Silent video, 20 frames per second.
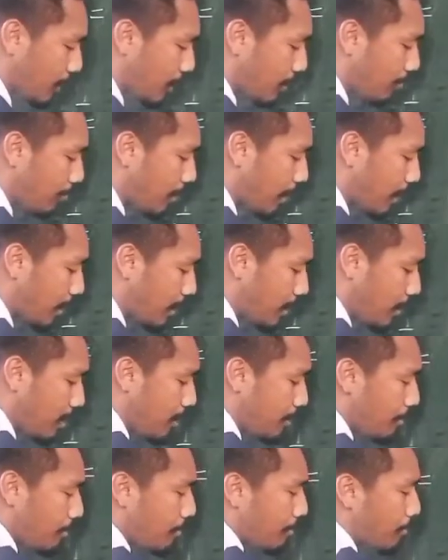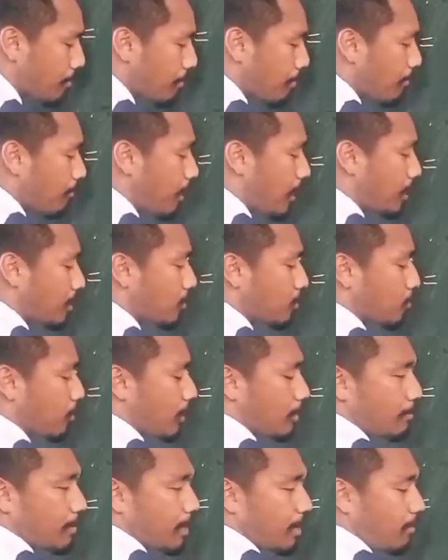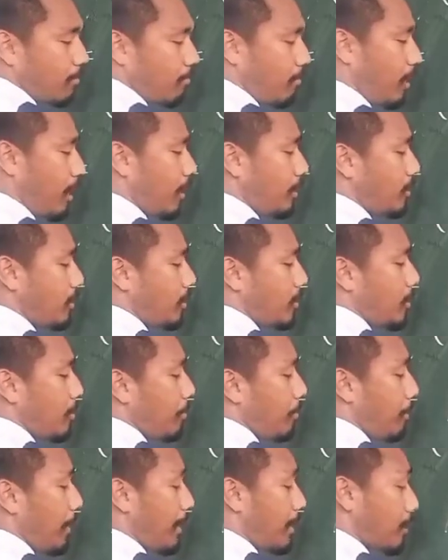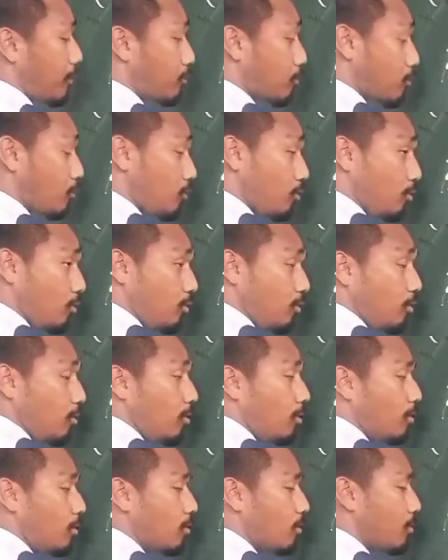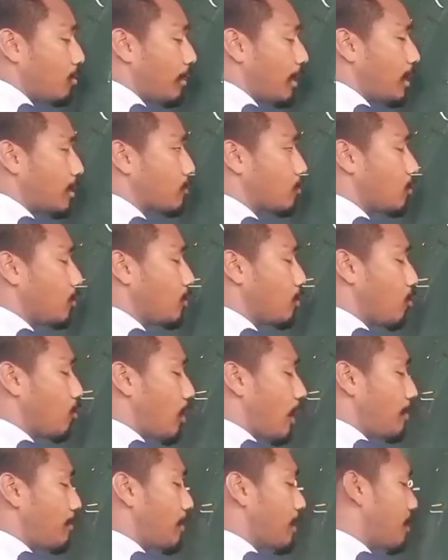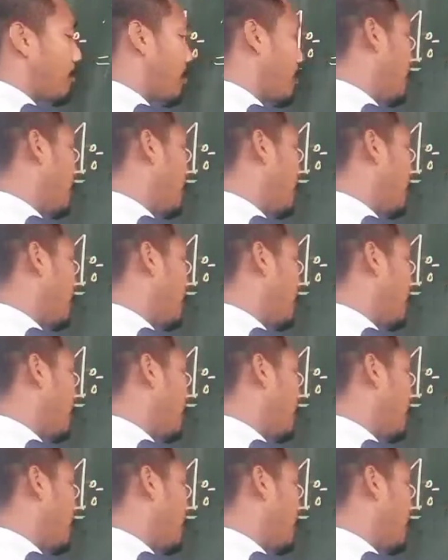become 1 into 1 become 1, minus 2 into 1 become